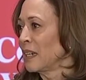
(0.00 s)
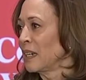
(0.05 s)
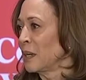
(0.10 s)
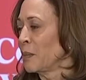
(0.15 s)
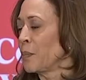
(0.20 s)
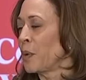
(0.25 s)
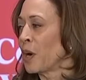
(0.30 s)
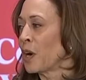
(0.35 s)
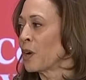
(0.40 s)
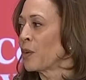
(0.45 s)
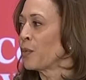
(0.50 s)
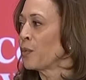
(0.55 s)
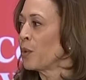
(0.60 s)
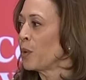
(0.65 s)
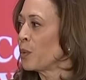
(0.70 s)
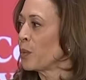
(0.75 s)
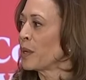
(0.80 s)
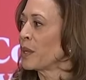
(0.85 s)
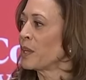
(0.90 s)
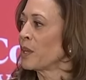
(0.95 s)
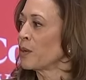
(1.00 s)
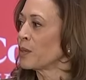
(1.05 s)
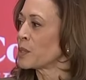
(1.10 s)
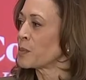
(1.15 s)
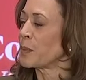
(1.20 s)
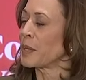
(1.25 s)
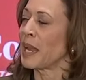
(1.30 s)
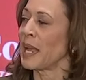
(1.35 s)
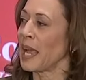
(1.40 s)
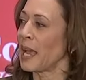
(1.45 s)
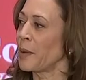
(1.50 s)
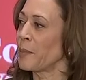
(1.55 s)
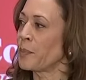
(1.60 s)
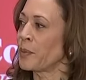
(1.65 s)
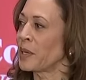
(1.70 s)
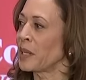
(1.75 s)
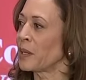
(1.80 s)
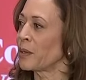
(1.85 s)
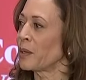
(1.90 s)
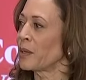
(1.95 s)
And part of what we know has been
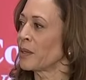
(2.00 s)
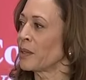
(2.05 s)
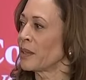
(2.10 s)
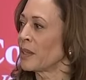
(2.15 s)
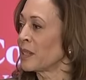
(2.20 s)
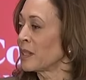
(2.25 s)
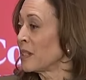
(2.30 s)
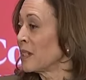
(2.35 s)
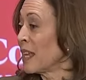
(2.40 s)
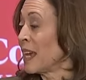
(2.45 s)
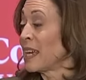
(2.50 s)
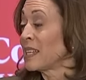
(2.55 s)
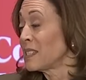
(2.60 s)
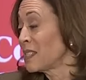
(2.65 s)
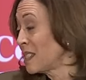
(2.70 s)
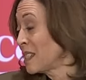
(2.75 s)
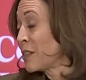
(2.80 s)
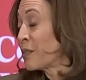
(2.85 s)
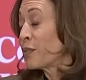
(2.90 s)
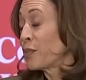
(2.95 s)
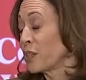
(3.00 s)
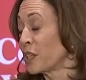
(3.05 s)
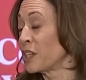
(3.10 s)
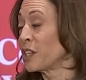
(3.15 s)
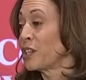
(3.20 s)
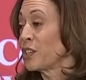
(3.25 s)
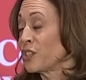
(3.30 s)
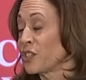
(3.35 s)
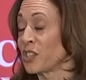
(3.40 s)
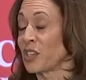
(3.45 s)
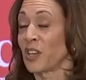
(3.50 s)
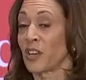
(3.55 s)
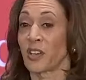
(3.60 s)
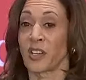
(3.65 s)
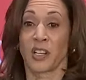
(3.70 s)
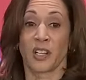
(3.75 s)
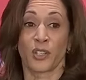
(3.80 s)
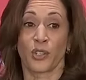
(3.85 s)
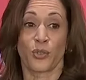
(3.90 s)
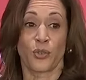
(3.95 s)
happening in the last several years in our
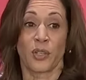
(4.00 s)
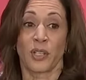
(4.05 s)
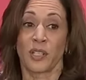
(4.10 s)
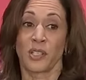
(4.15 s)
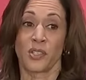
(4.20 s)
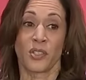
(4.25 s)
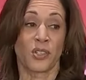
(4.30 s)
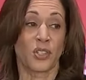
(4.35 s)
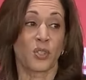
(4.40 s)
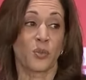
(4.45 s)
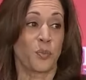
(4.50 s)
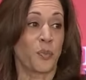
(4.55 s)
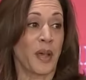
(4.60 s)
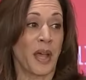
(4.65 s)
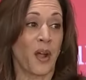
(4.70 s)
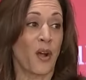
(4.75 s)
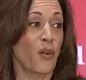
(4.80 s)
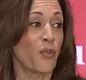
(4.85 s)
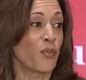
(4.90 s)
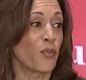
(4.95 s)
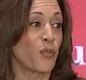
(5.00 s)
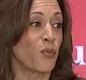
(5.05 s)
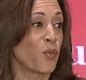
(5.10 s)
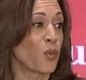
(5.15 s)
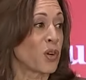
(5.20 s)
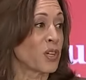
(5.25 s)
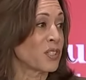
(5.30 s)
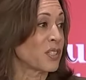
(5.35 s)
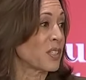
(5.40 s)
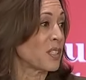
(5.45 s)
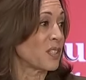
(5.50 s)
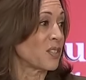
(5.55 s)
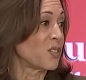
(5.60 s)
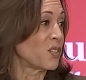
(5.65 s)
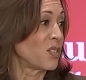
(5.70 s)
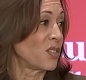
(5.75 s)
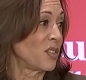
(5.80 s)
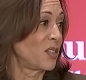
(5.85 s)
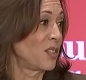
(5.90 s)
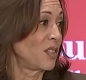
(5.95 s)
country is there's some powerful
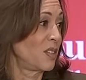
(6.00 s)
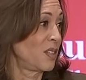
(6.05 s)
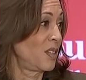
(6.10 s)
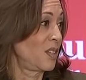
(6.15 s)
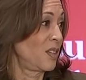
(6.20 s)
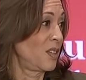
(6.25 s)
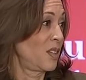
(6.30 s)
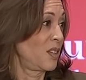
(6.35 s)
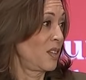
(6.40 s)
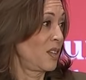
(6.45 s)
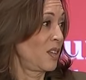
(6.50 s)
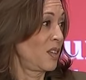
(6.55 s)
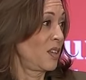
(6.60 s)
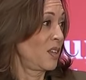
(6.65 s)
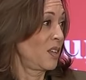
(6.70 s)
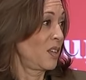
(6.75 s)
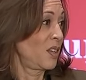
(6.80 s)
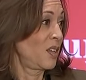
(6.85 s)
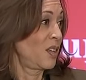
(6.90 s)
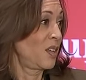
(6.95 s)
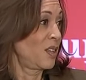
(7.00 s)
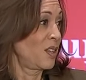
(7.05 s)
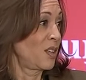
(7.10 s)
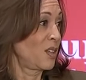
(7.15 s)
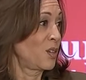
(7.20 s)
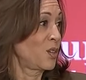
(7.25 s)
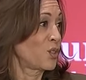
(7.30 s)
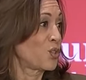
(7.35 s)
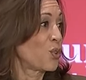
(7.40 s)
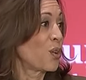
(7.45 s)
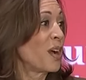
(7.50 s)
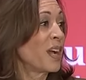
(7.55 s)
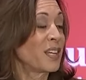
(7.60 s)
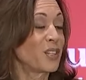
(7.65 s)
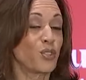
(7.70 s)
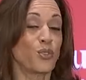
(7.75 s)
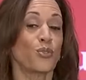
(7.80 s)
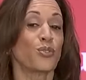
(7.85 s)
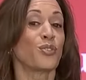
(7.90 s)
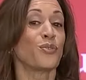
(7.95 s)
forces that are trying to